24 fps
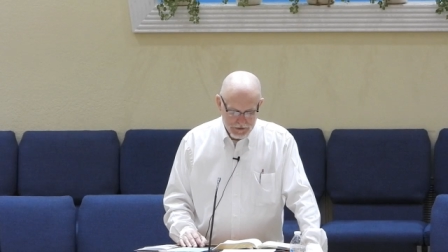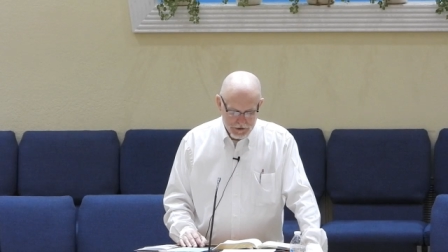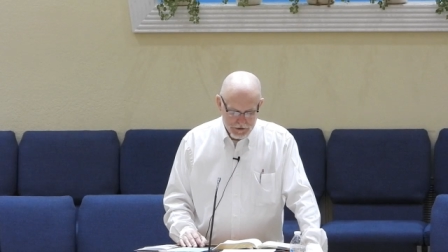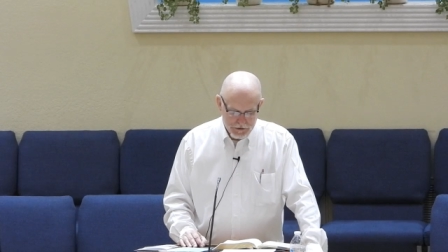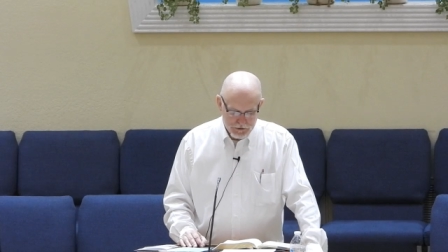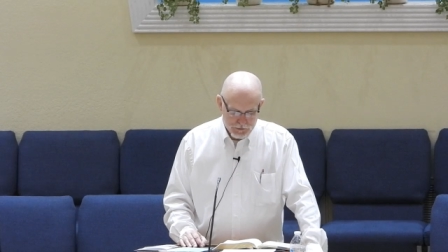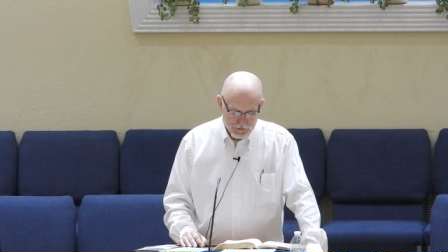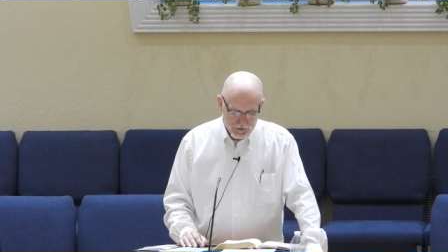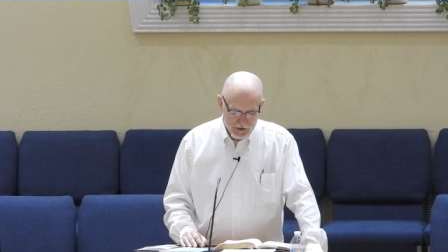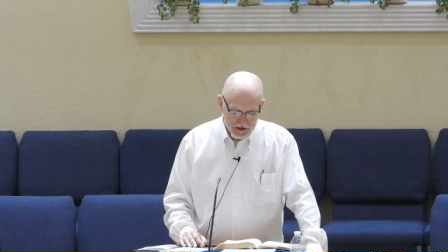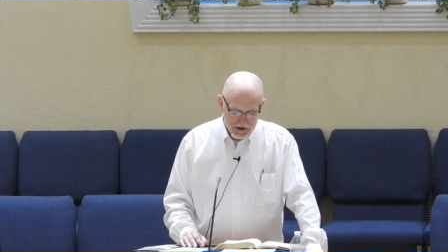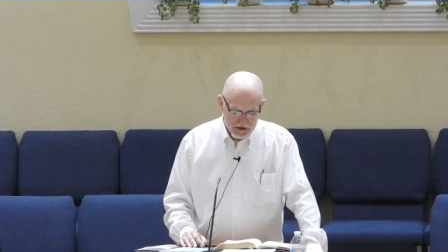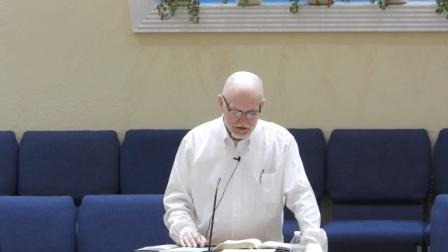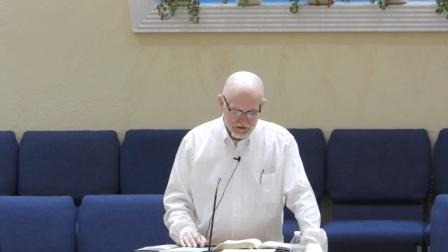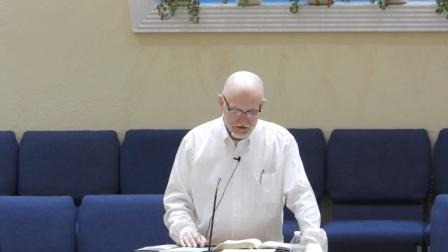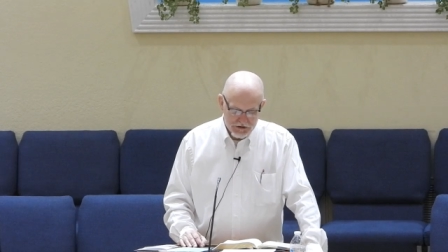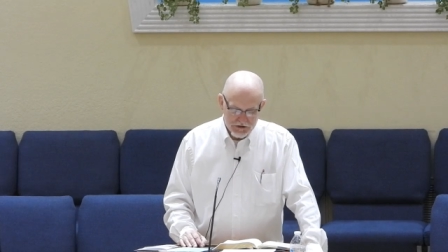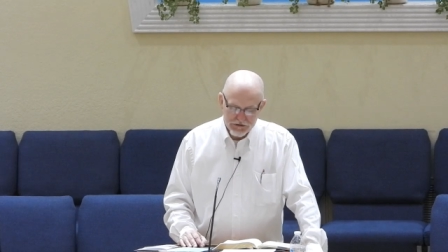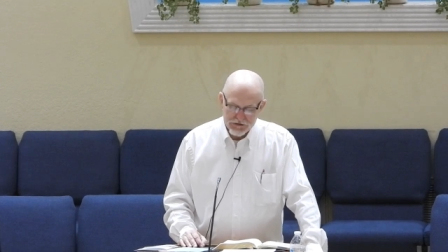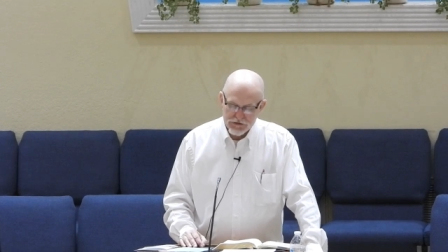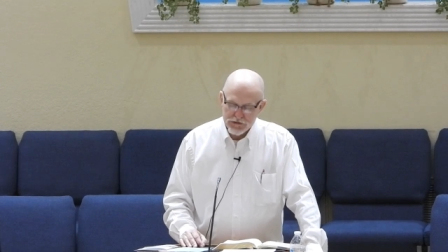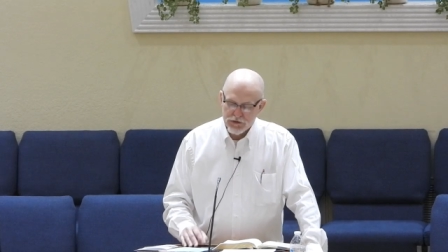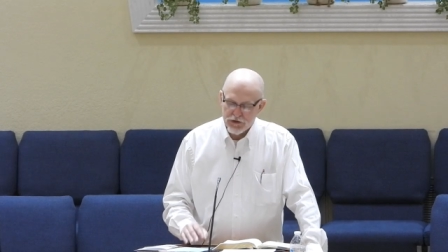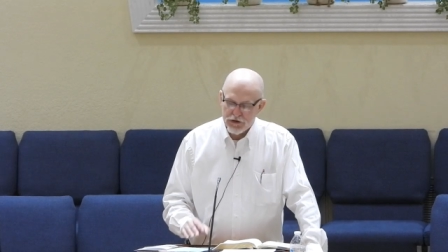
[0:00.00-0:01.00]
3, it
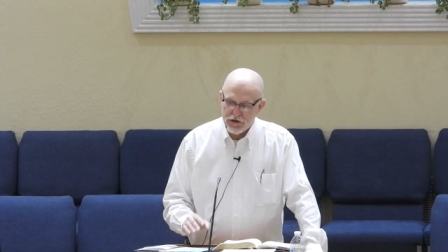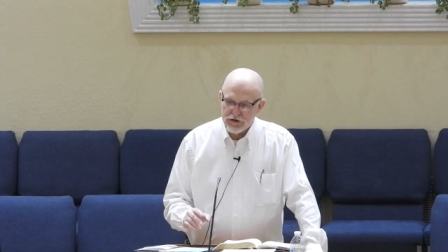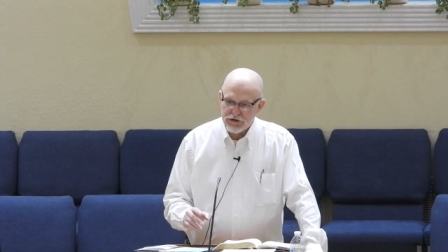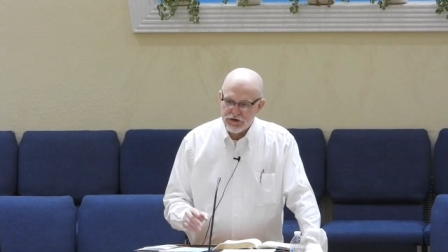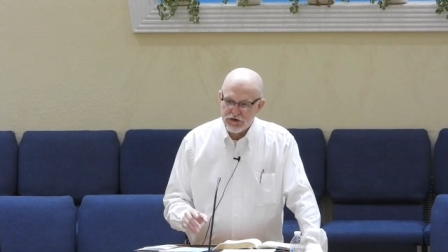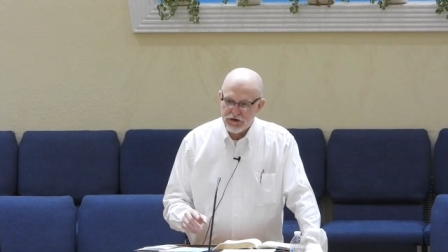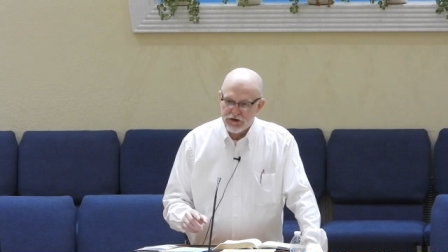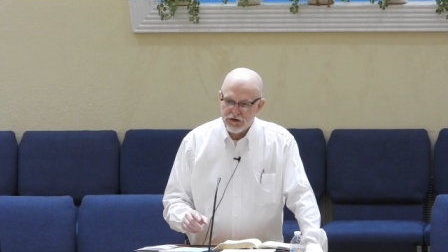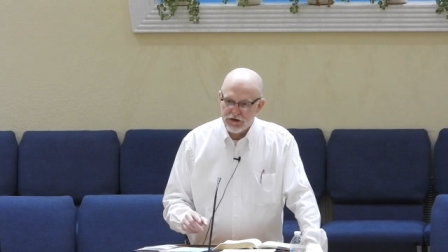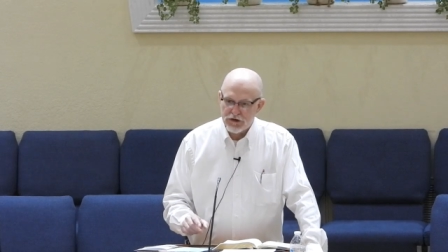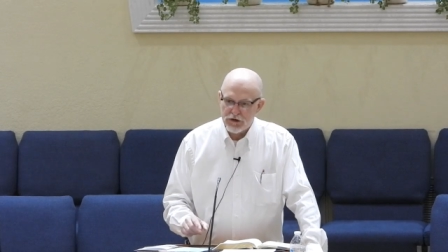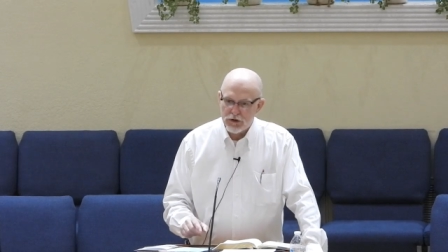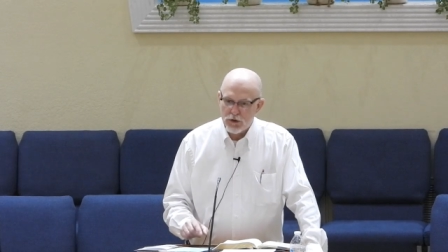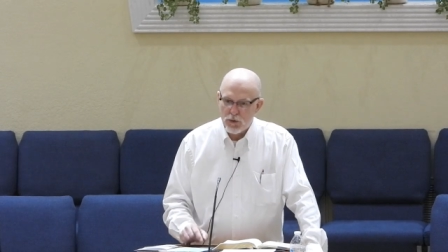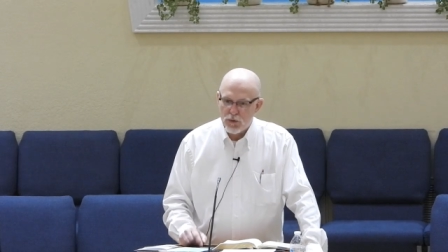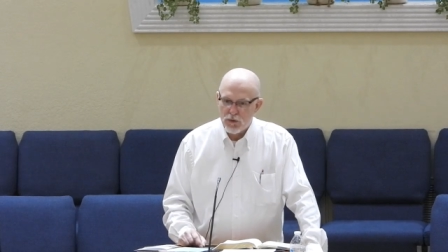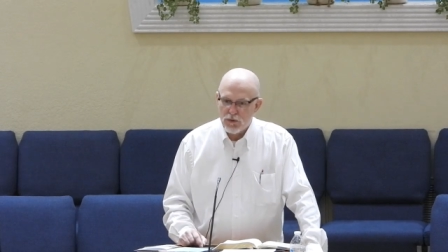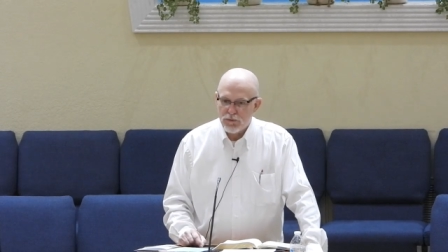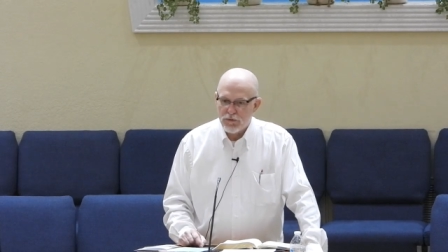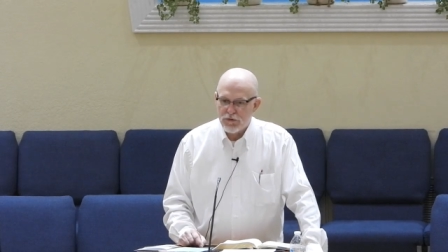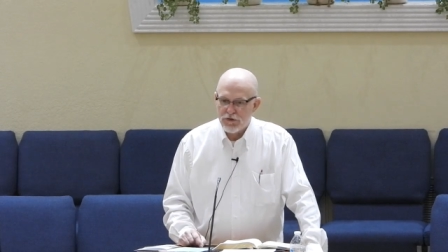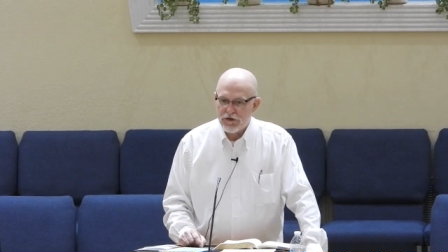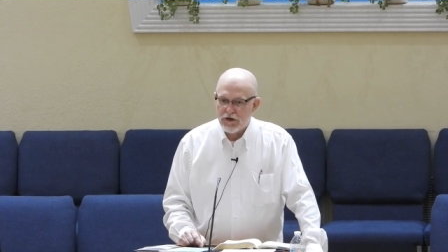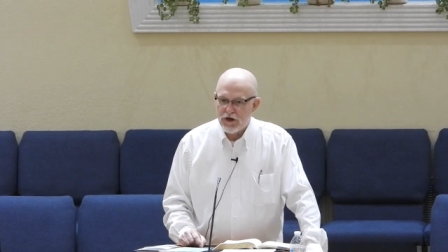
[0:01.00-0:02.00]
says, Trust in the
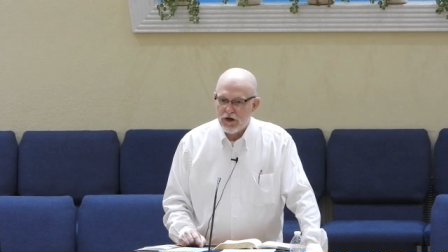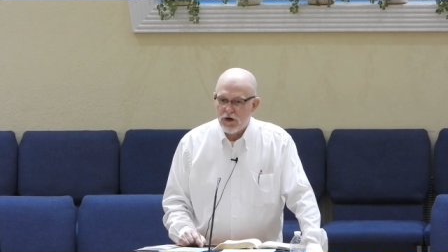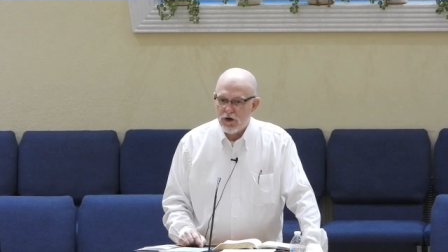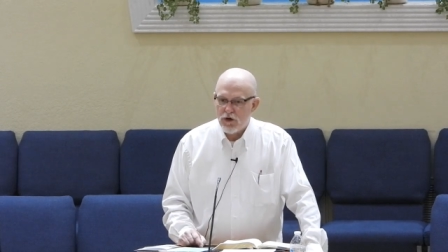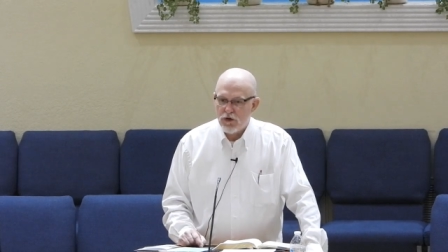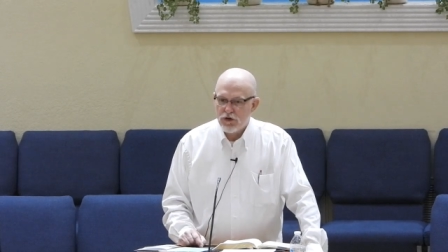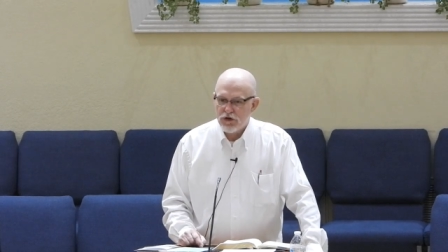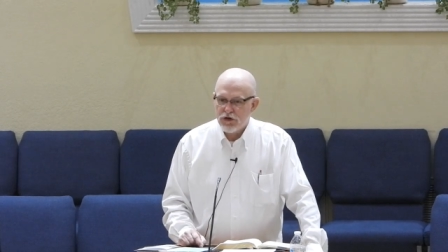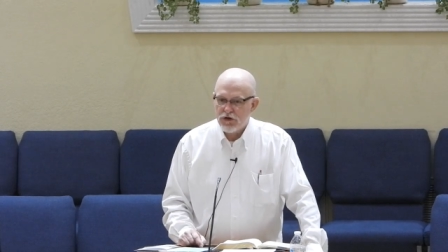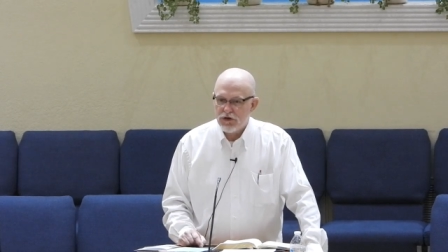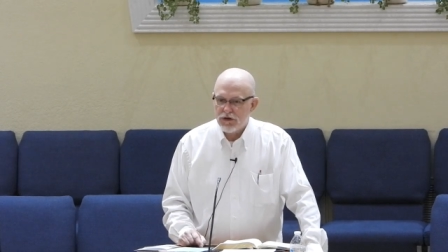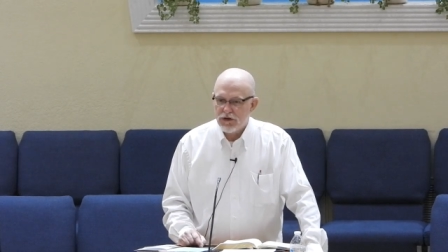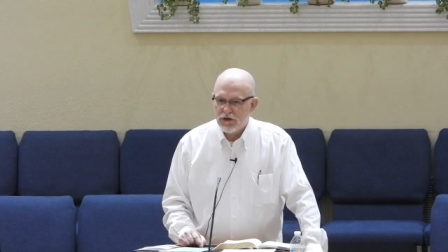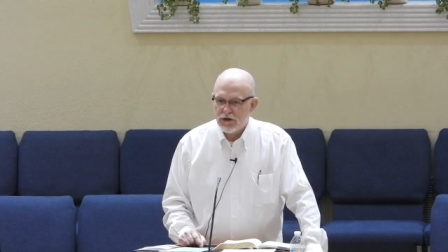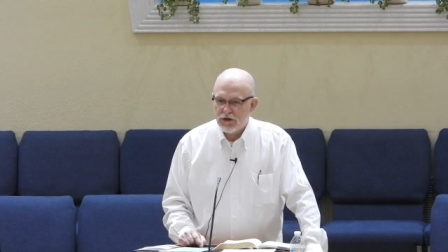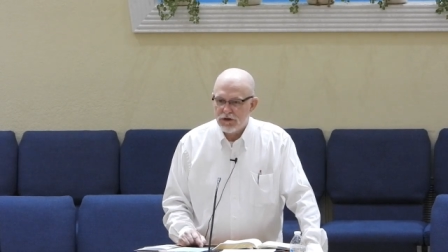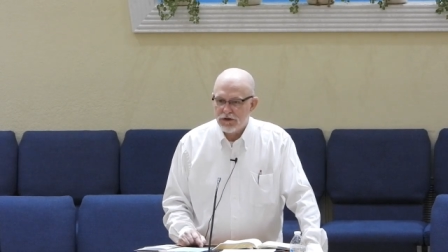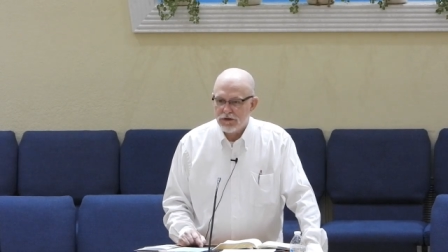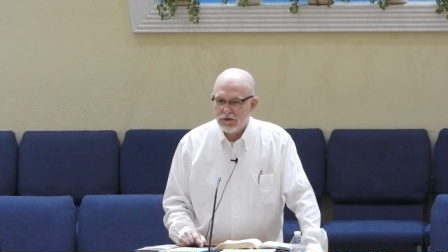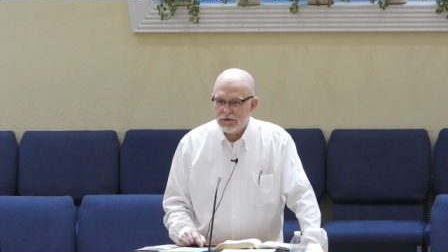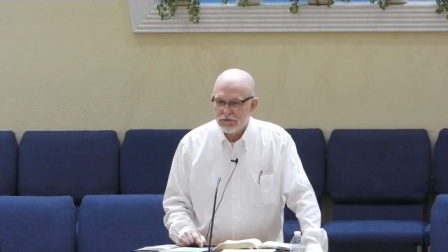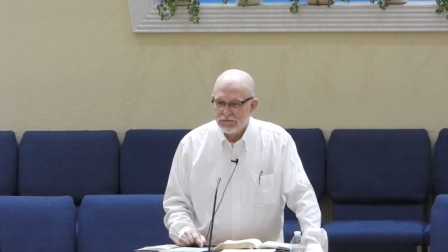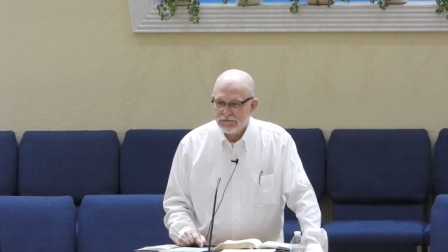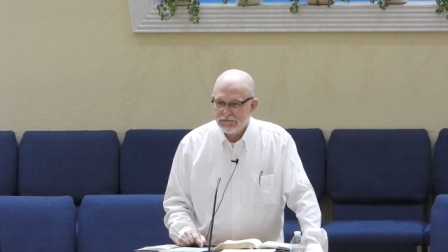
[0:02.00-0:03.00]
Lord with all your
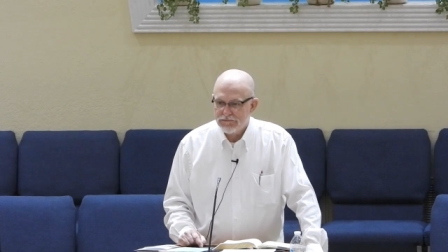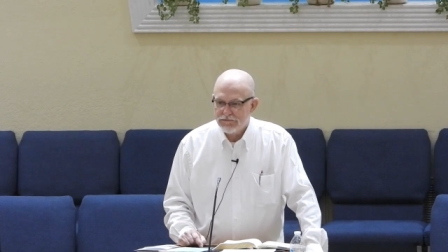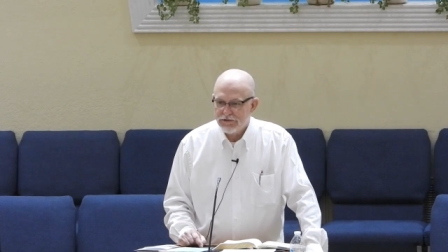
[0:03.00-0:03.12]
heart